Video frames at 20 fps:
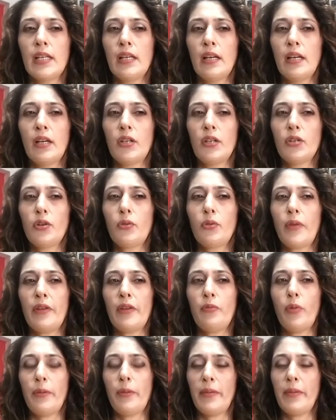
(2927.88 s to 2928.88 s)

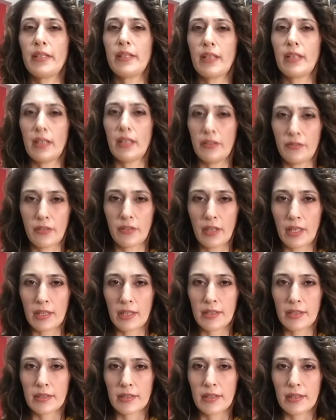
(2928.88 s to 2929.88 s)
When women
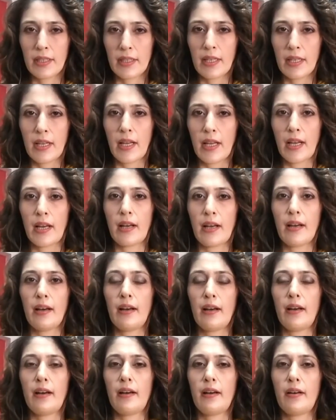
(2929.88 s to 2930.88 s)
convert,
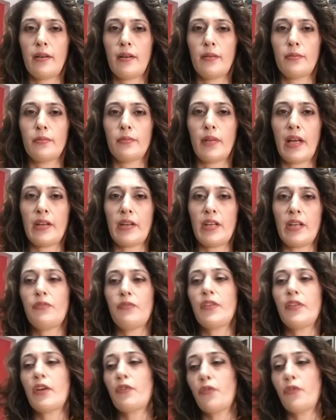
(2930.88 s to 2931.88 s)
and if
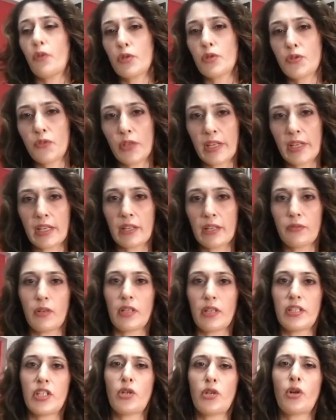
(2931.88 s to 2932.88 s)
they're forcefully
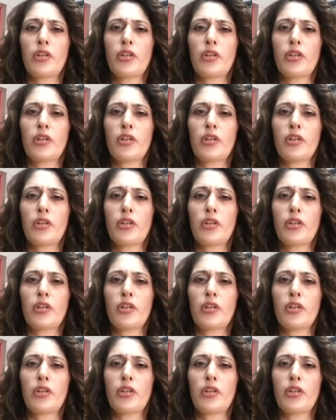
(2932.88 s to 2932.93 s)
converted,